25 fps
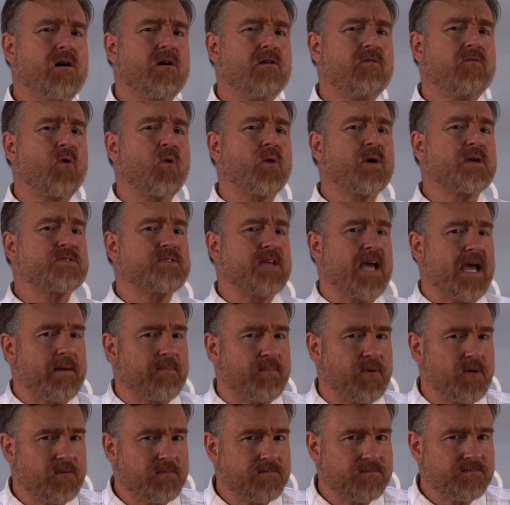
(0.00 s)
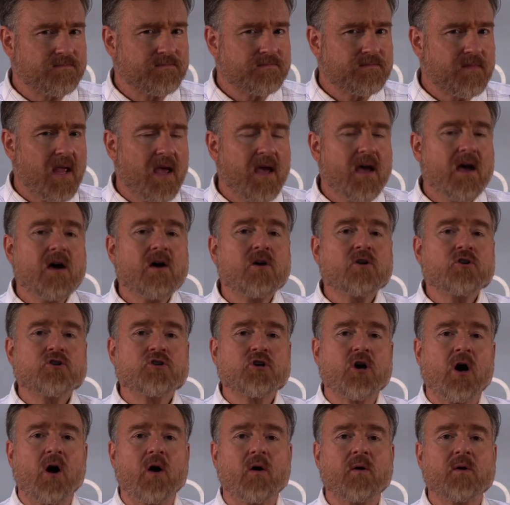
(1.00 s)
For example,
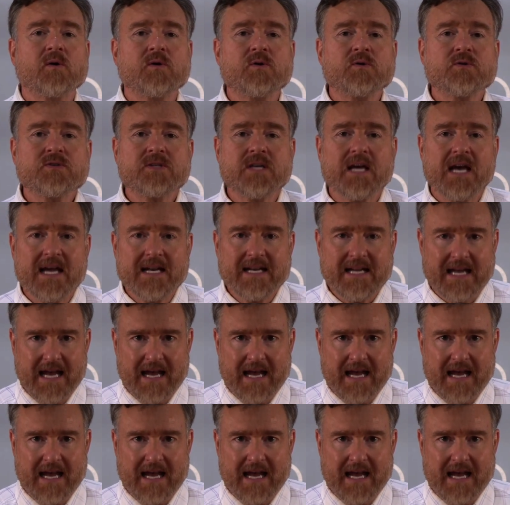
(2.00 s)
Charles and